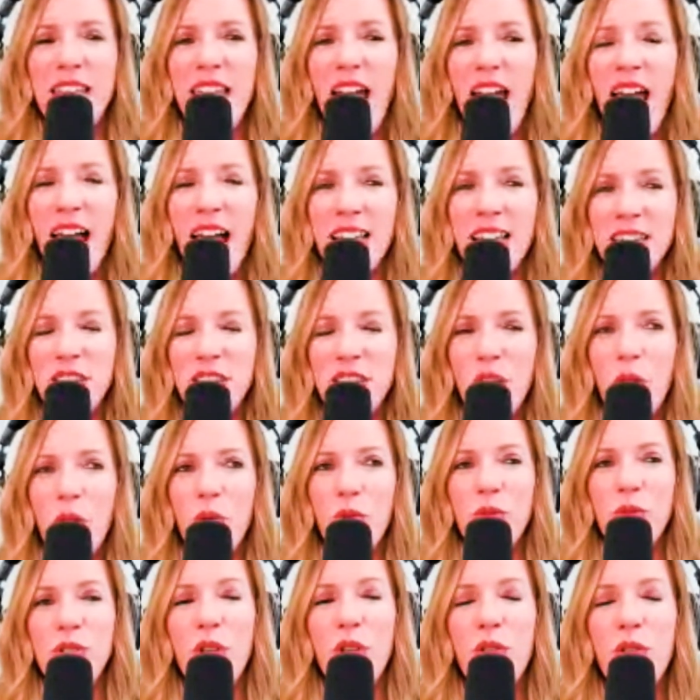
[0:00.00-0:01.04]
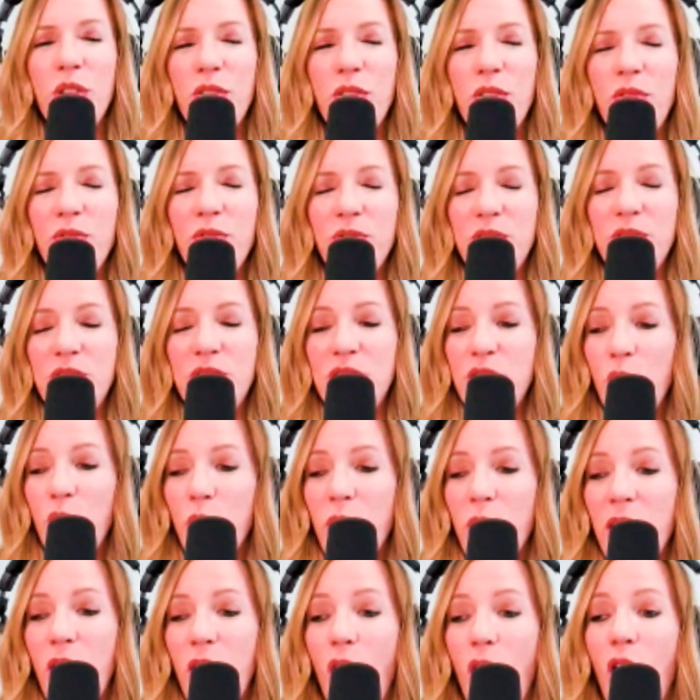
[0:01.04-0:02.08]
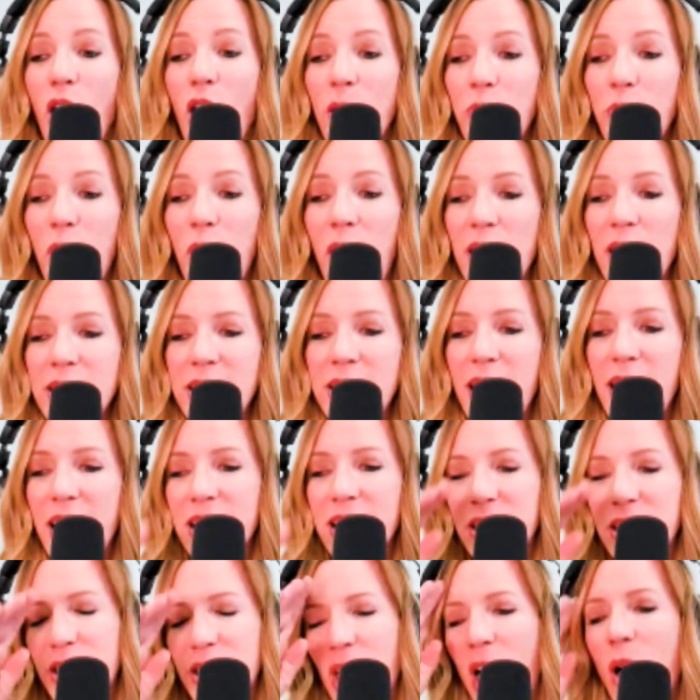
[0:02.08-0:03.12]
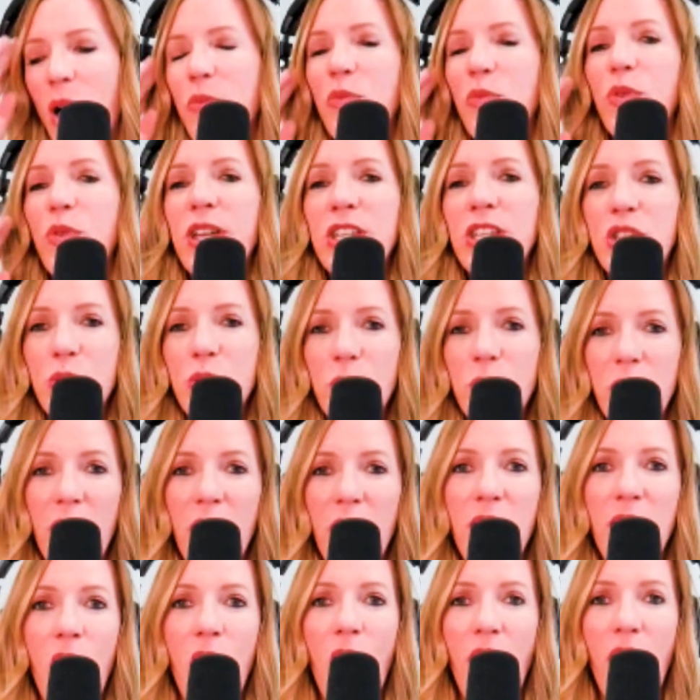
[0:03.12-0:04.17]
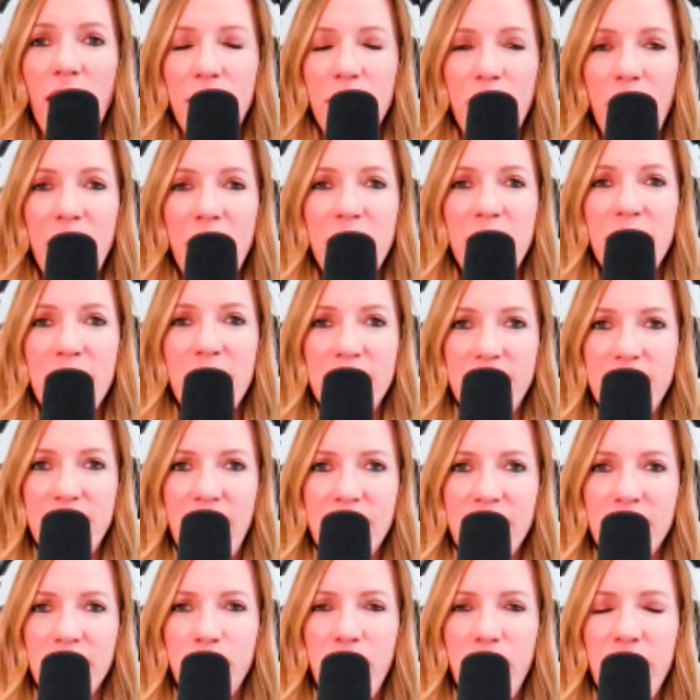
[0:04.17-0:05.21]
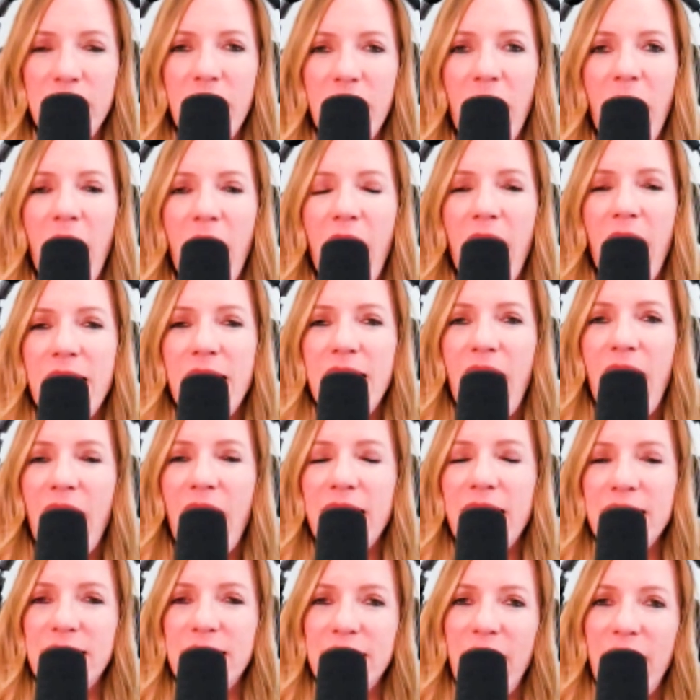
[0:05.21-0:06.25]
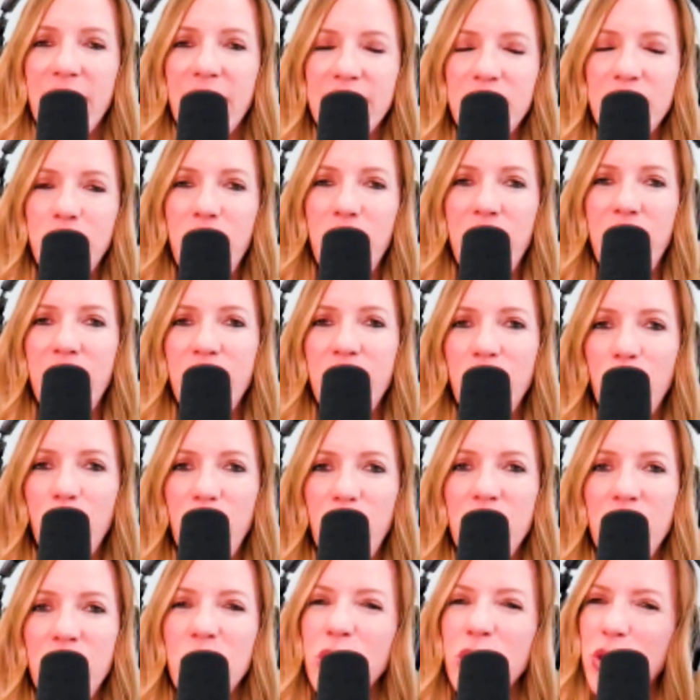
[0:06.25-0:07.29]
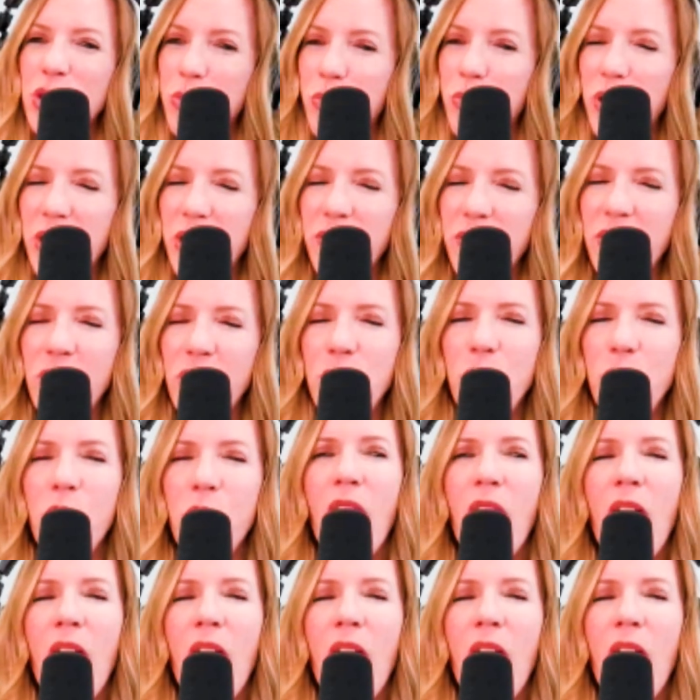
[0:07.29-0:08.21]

Yeah. So in our process, we do an automated assessment, and that assessment we use Preview.